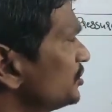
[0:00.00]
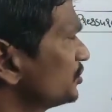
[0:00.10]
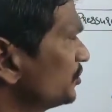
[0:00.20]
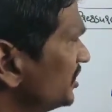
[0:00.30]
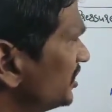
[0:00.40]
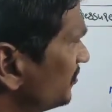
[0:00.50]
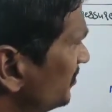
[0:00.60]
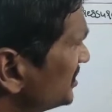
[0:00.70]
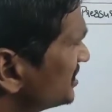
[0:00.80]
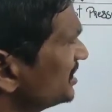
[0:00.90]
So here
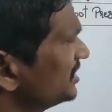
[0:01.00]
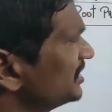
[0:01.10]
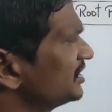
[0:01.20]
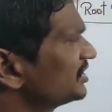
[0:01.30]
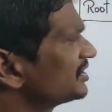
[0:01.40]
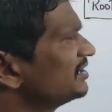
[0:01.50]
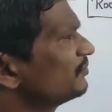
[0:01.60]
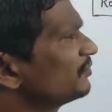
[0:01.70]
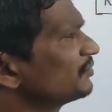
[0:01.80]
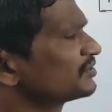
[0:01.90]
majorly three
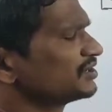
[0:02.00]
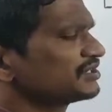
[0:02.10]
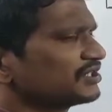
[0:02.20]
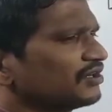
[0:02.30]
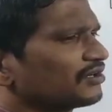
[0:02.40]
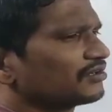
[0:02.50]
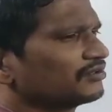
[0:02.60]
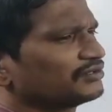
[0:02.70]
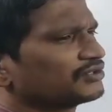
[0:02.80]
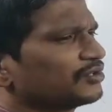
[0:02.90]
forces are
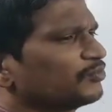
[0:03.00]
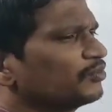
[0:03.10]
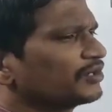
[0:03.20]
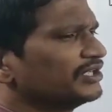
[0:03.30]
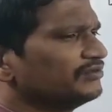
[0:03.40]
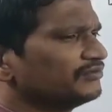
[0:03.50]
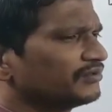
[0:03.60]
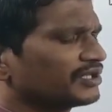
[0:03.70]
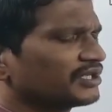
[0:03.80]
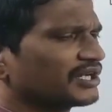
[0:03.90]
supporting
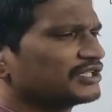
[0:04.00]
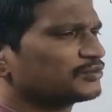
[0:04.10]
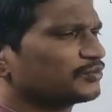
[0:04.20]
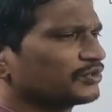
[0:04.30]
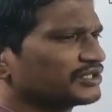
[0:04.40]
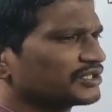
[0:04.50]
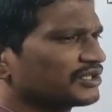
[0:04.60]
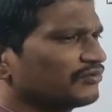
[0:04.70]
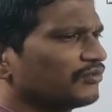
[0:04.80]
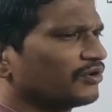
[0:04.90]
for the
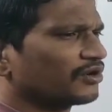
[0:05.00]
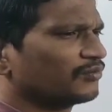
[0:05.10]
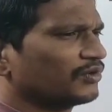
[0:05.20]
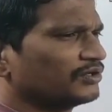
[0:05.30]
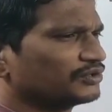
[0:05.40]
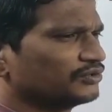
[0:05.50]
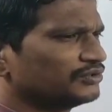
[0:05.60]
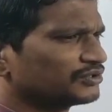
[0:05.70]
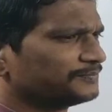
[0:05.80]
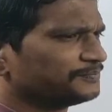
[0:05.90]
transportation of water
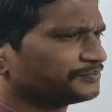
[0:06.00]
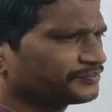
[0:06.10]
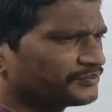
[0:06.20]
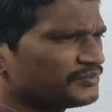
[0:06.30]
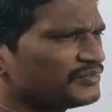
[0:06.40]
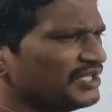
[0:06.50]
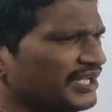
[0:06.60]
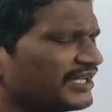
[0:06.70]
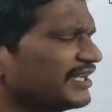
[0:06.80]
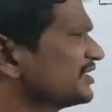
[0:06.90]
molecules
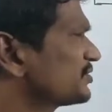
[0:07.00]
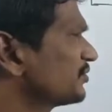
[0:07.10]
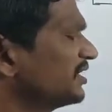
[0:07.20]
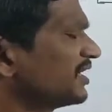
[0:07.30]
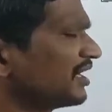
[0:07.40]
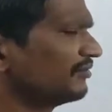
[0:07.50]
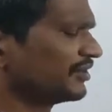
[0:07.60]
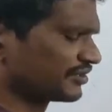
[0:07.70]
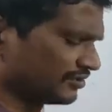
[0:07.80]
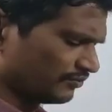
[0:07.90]
against to the
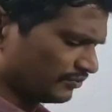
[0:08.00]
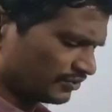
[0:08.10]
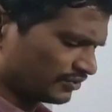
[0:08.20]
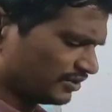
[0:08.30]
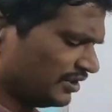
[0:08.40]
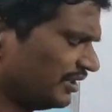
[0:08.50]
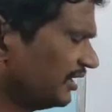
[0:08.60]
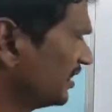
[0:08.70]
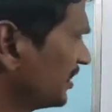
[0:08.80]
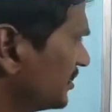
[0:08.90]
gravitational force.
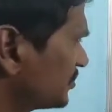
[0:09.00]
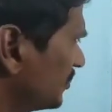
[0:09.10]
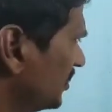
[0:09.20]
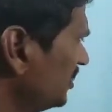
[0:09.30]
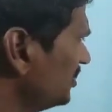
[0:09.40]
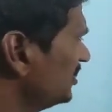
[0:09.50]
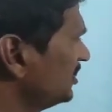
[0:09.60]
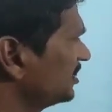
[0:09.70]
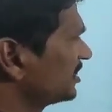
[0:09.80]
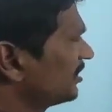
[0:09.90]
Against to the
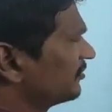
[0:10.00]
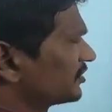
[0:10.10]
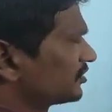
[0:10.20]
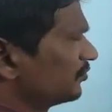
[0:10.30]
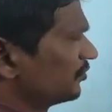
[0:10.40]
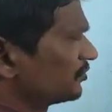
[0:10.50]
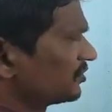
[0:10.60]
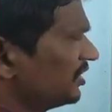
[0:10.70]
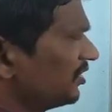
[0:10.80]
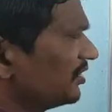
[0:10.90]
gravitational
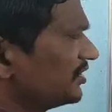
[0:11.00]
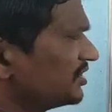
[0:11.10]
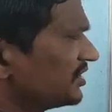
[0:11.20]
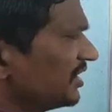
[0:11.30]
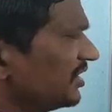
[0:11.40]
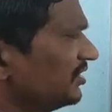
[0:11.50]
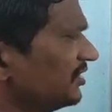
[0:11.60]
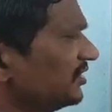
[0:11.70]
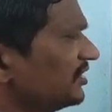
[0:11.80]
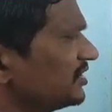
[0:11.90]
force. I already said
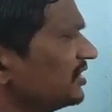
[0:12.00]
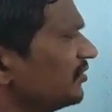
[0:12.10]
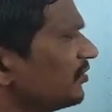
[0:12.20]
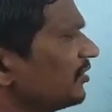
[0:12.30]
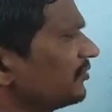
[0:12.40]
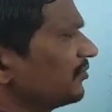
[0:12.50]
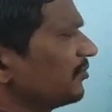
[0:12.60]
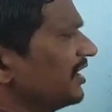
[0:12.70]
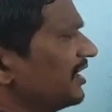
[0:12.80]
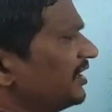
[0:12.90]
this is the one of the
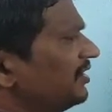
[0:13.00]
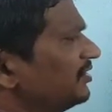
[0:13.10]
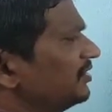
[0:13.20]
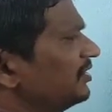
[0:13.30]
plant,